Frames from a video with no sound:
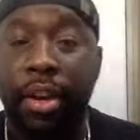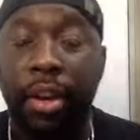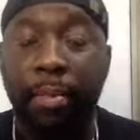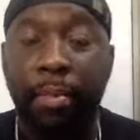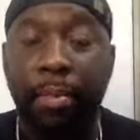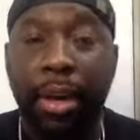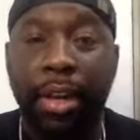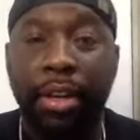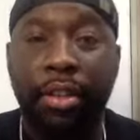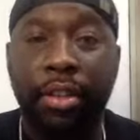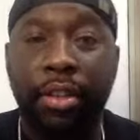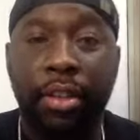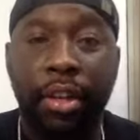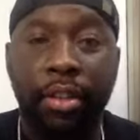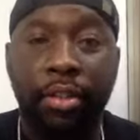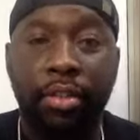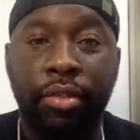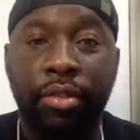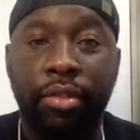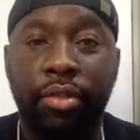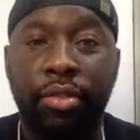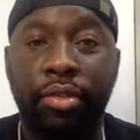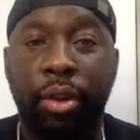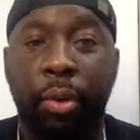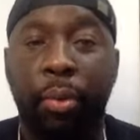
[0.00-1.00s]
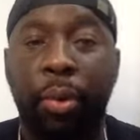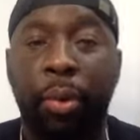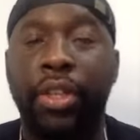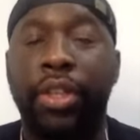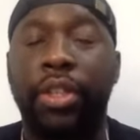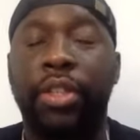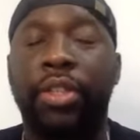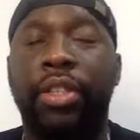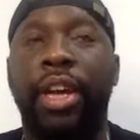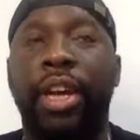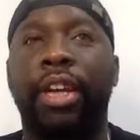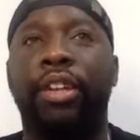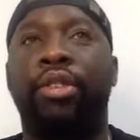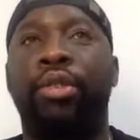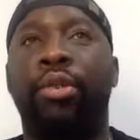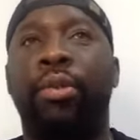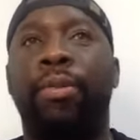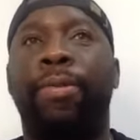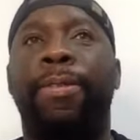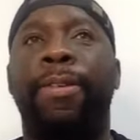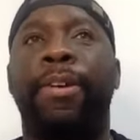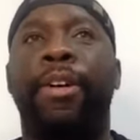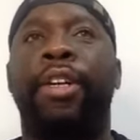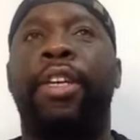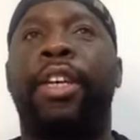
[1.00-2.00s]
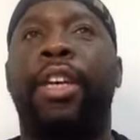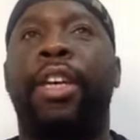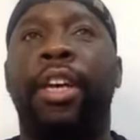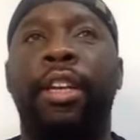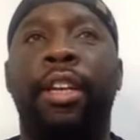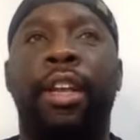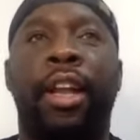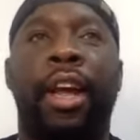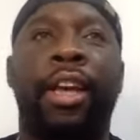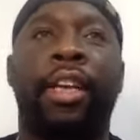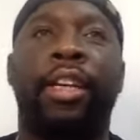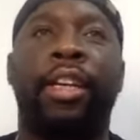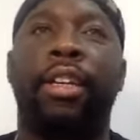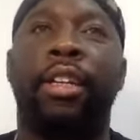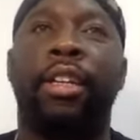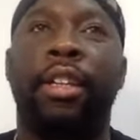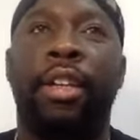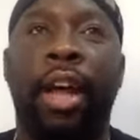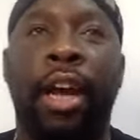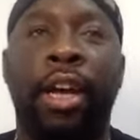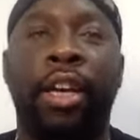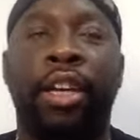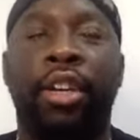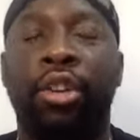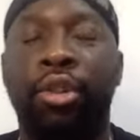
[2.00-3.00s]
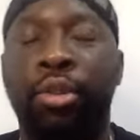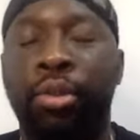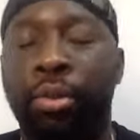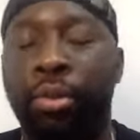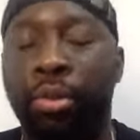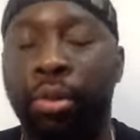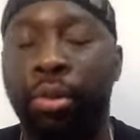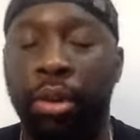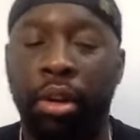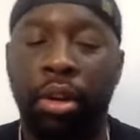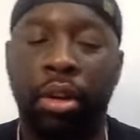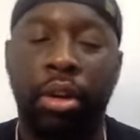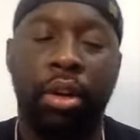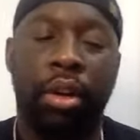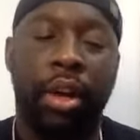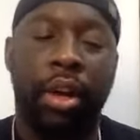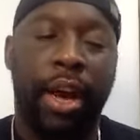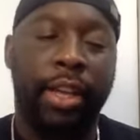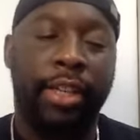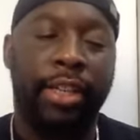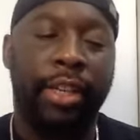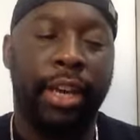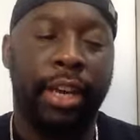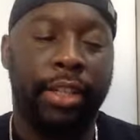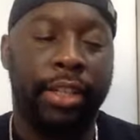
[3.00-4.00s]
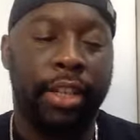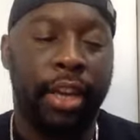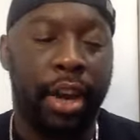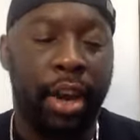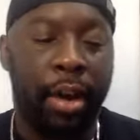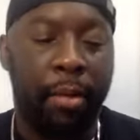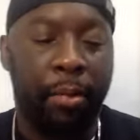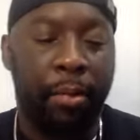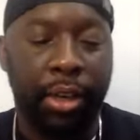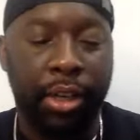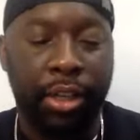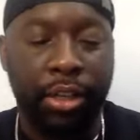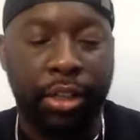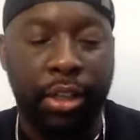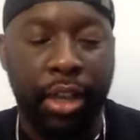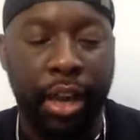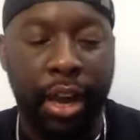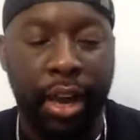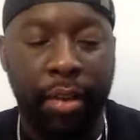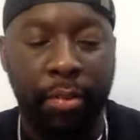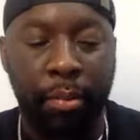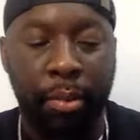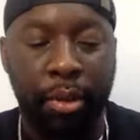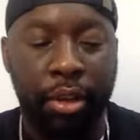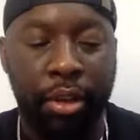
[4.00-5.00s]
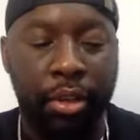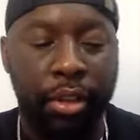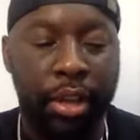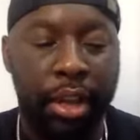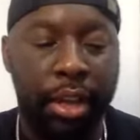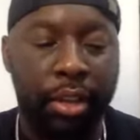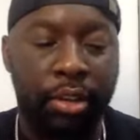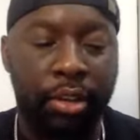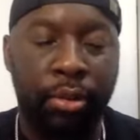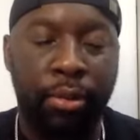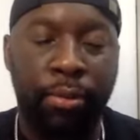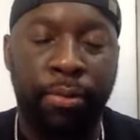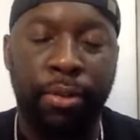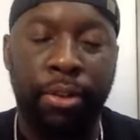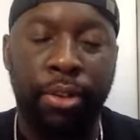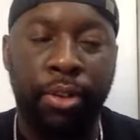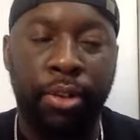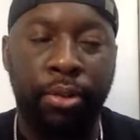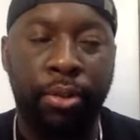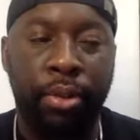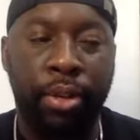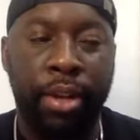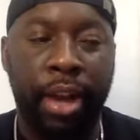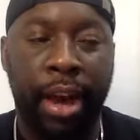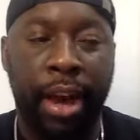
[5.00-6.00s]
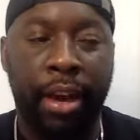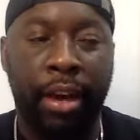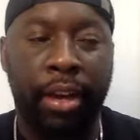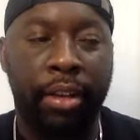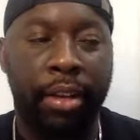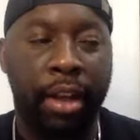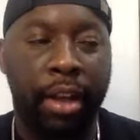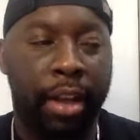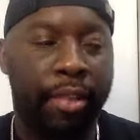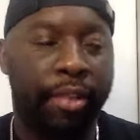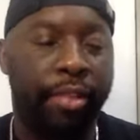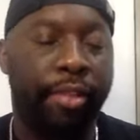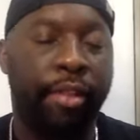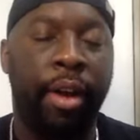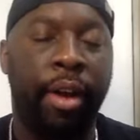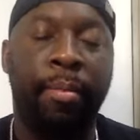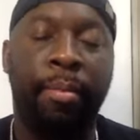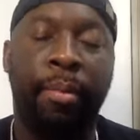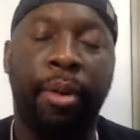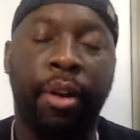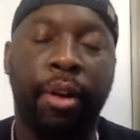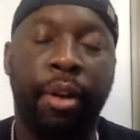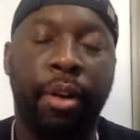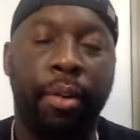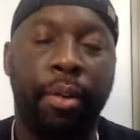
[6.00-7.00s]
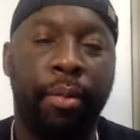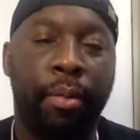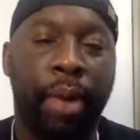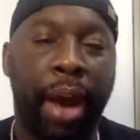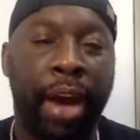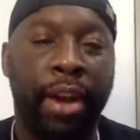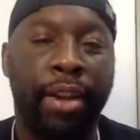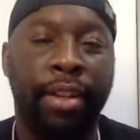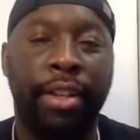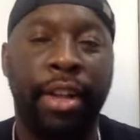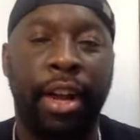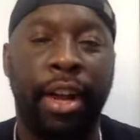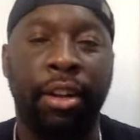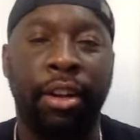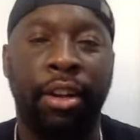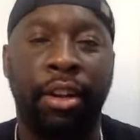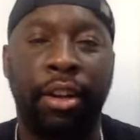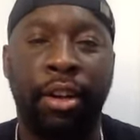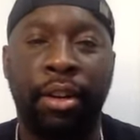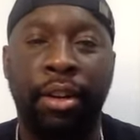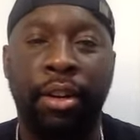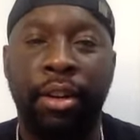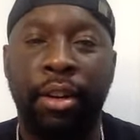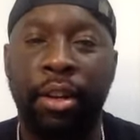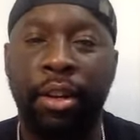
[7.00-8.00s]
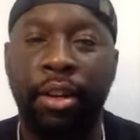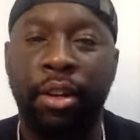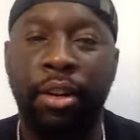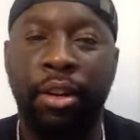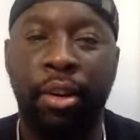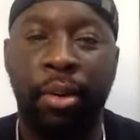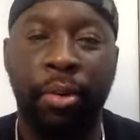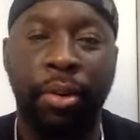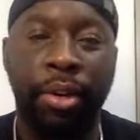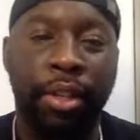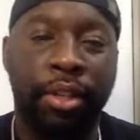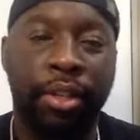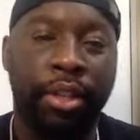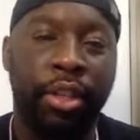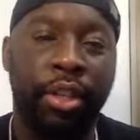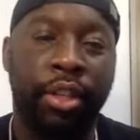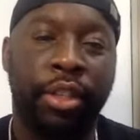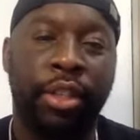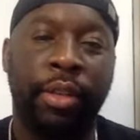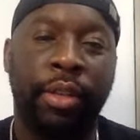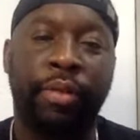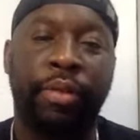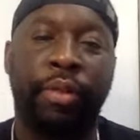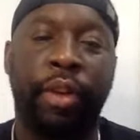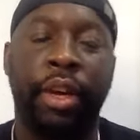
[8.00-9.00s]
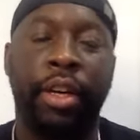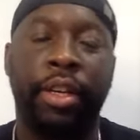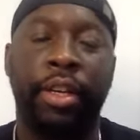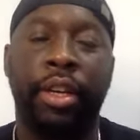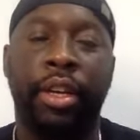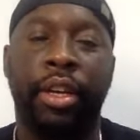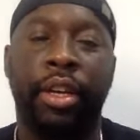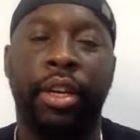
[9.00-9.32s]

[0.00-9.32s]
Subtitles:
that makes sense. So what does that do for a kid like you at that time? What does that do for you that summer? How does that look going into your 10th grade?